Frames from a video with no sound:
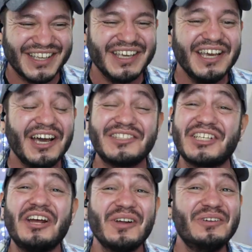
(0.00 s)
uh, Siri
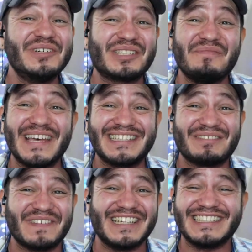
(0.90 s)
kind of was thing. Meant to be
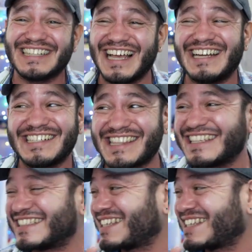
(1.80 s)
a lot of things.